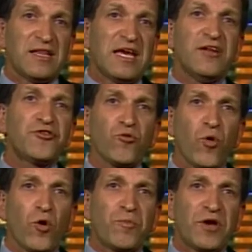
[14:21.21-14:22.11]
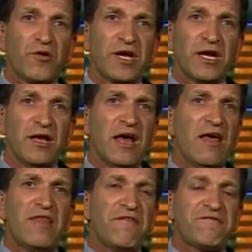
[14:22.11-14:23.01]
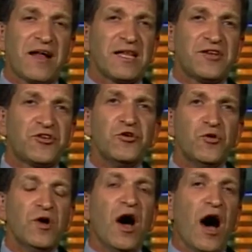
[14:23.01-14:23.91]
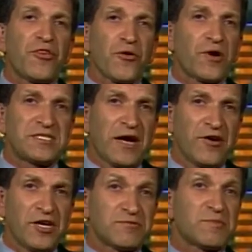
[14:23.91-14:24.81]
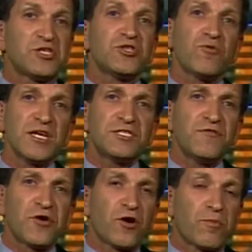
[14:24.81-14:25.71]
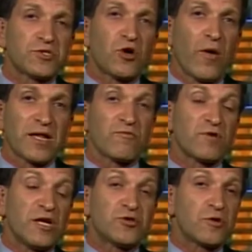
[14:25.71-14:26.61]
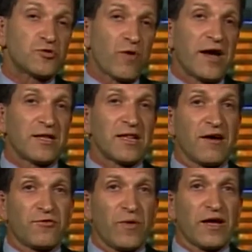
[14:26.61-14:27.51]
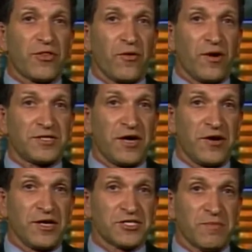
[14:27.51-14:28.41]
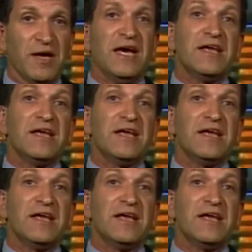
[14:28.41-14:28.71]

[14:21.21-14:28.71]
In the interwar period, they fell into authoritarianism because the rest of Europe was going towards right and left-wing authoritarianism.